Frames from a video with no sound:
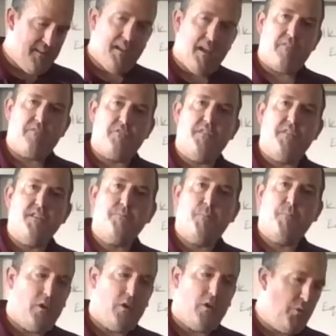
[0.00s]
After this
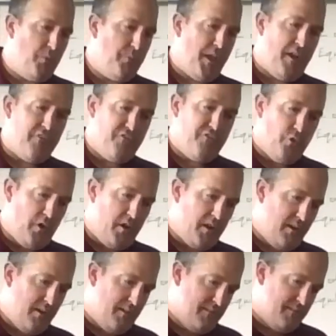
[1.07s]
pour, we'll be at
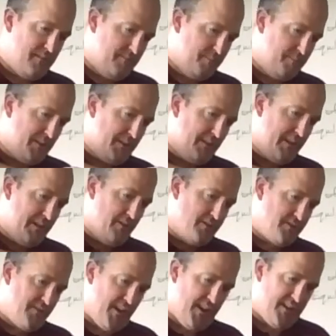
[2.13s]
40
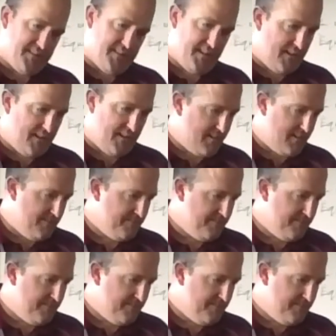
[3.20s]
milliliters of acid added.